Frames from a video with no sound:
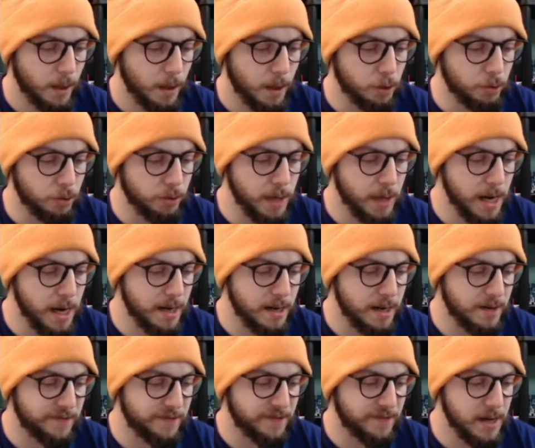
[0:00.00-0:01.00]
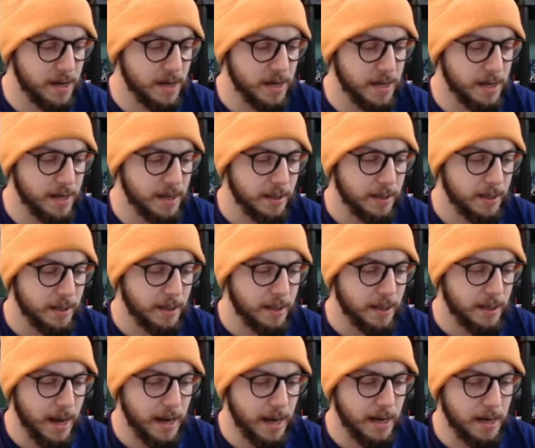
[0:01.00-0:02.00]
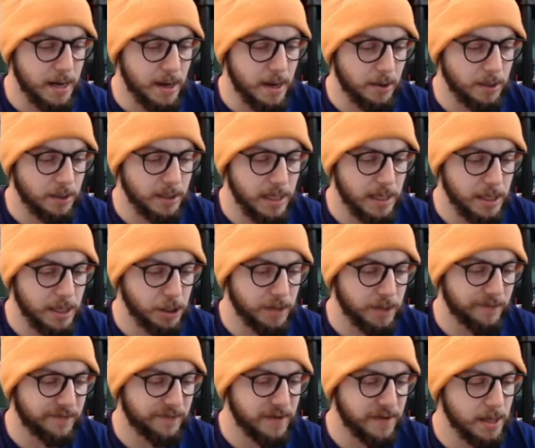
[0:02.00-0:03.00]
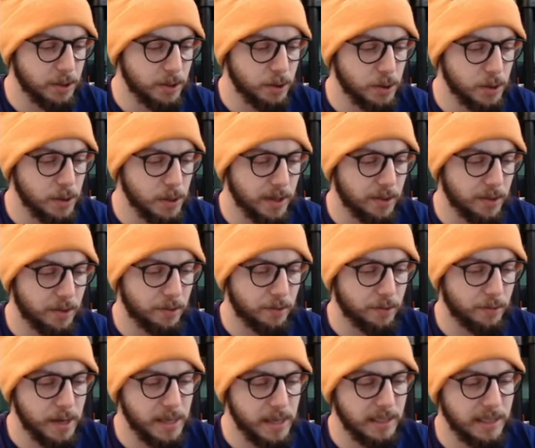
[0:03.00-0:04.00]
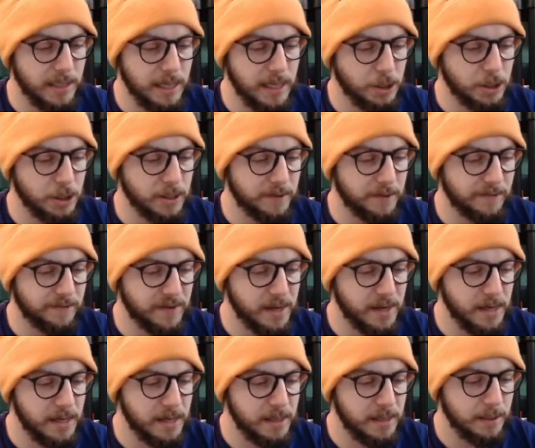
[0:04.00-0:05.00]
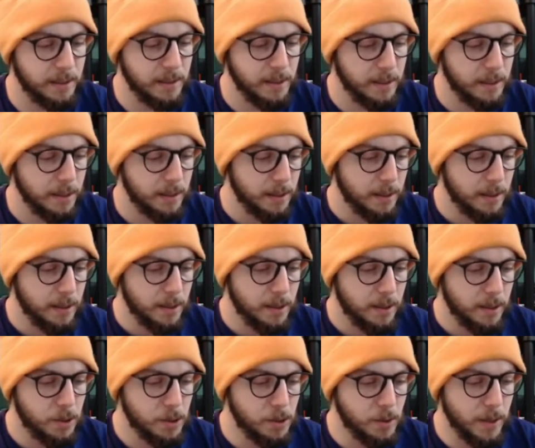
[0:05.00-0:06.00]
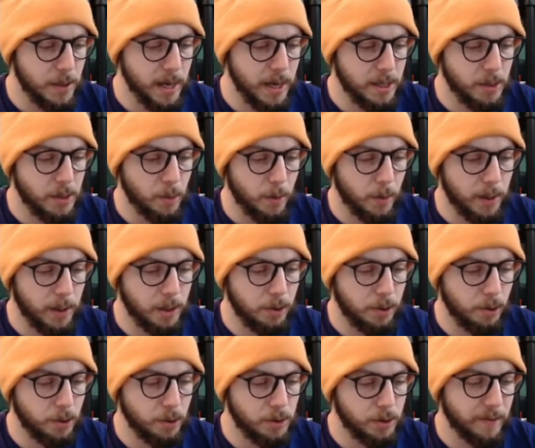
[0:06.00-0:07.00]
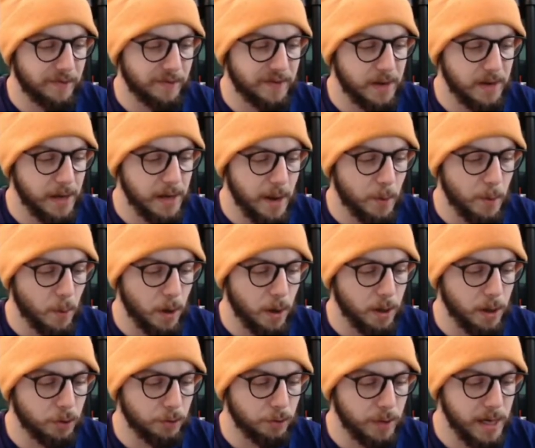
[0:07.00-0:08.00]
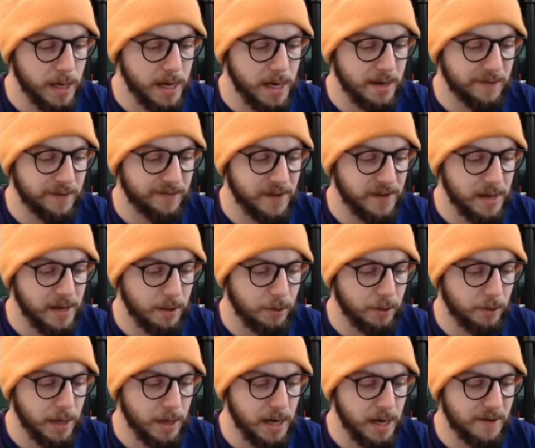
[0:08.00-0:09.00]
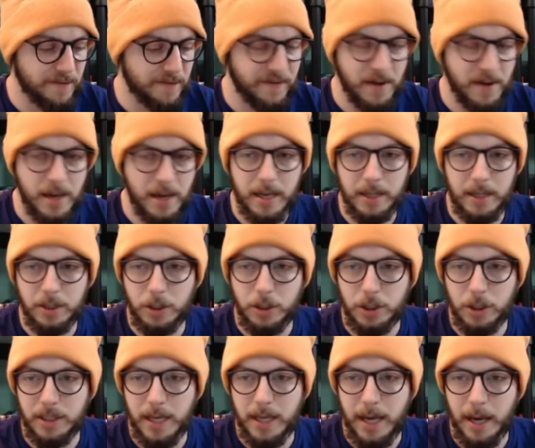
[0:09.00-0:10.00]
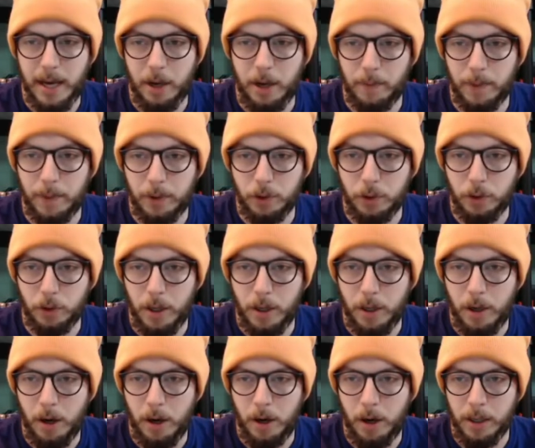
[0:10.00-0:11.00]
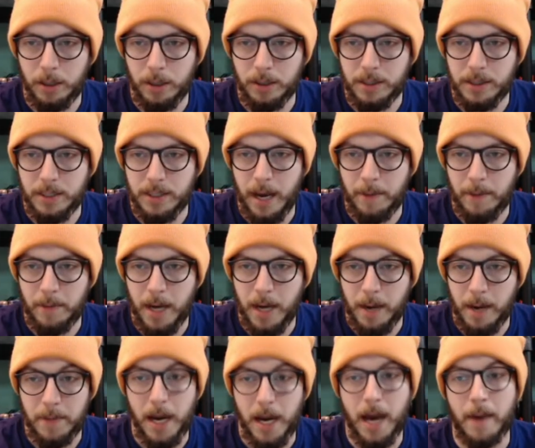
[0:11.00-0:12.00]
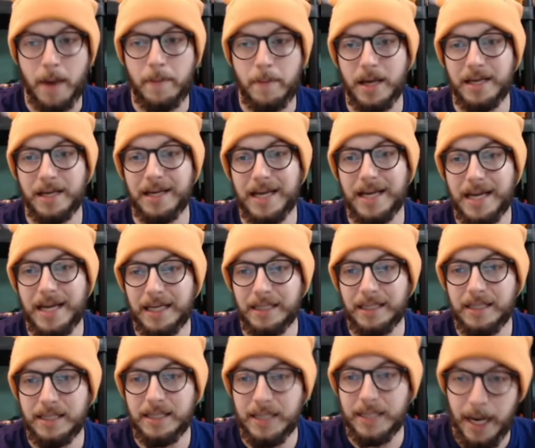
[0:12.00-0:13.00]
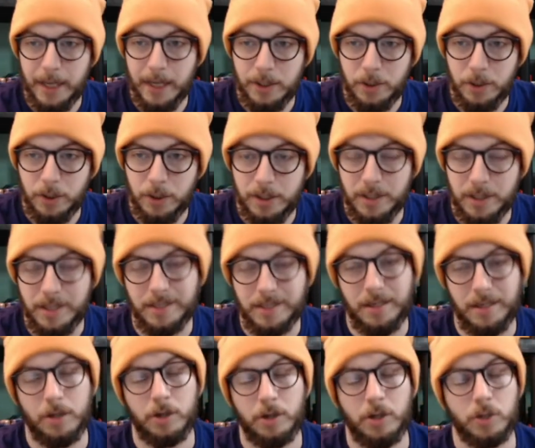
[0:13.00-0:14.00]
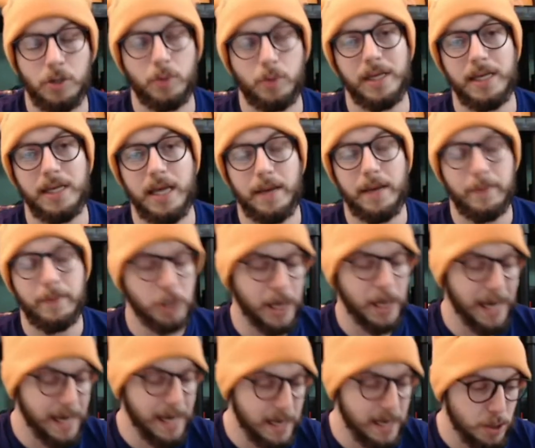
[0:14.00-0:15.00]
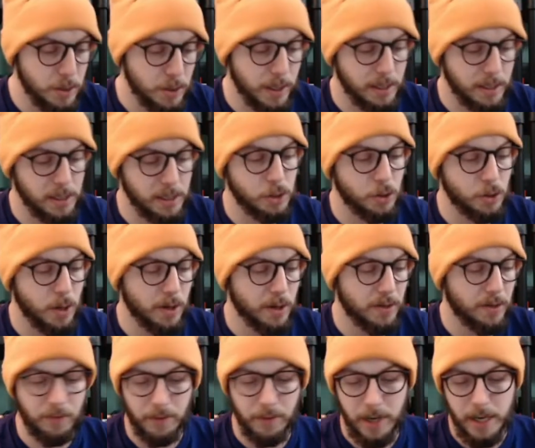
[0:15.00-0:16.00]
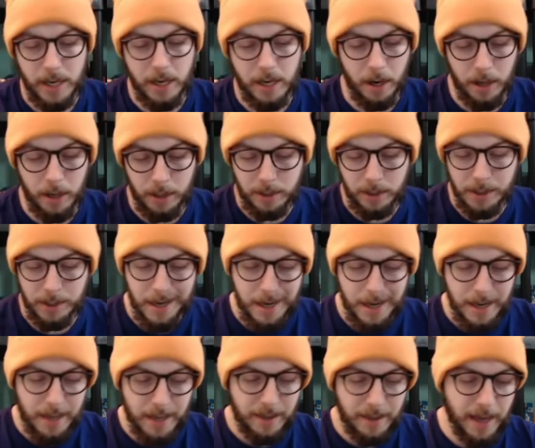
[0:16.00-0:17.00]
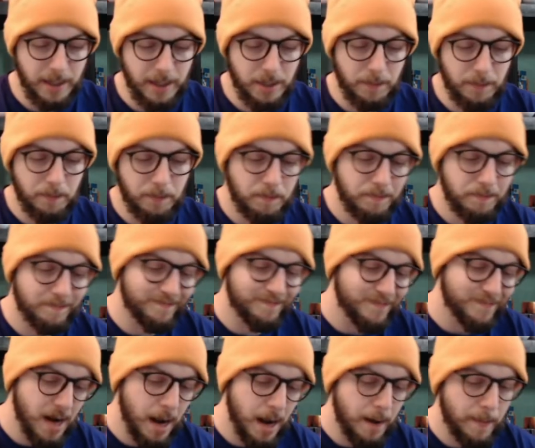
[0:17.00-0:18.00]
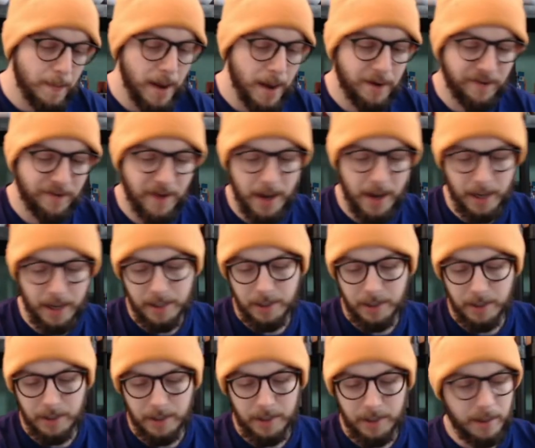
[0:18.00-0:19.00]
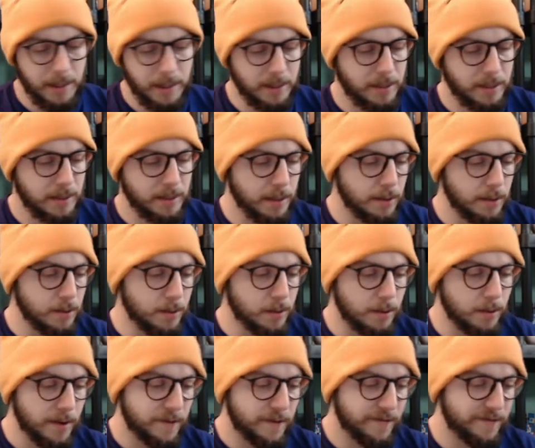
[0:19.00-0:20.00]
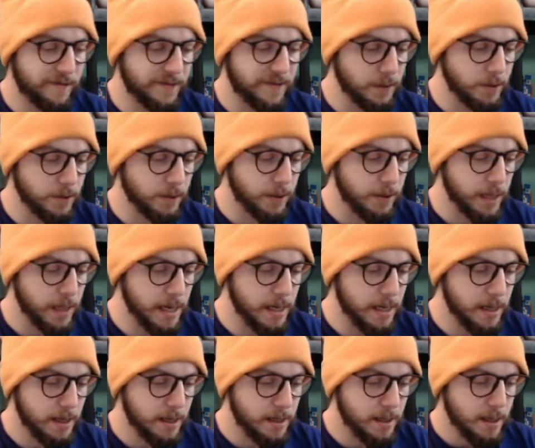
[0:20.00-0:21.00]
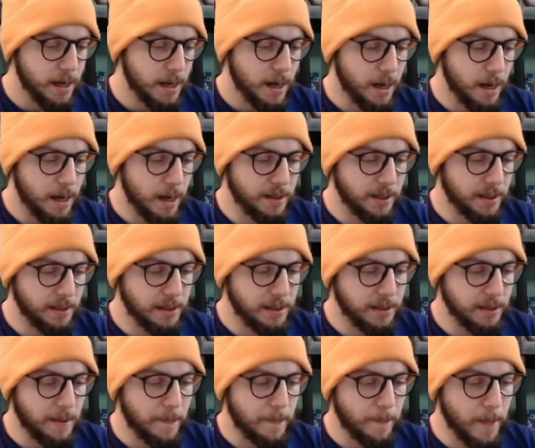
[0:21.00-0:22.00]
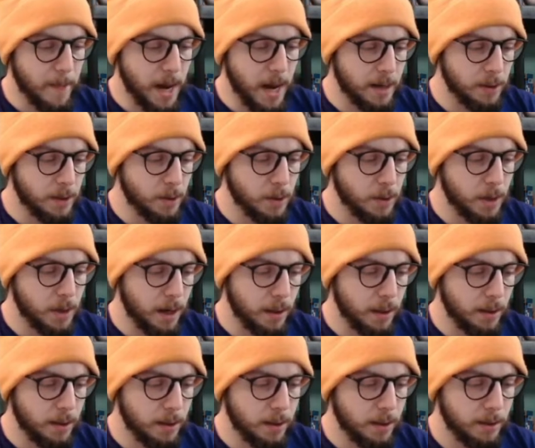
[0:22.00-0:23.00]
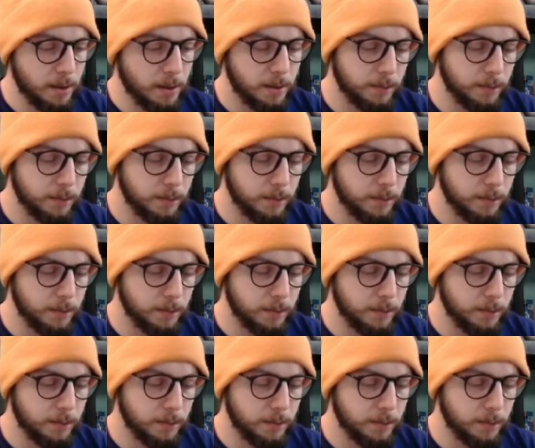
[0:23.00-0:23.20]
Greedent V, and another Zacian V. So you get 3 Zacian Vs. You get 1 Necrozma V and 1 Greedent V. The Greedent V is just to help draw cards. Nom Nom Nom. Incisors does 120 damage, and you get to draw 3 cards. That's not a bad effect. Nice little filtering. This is a monocolor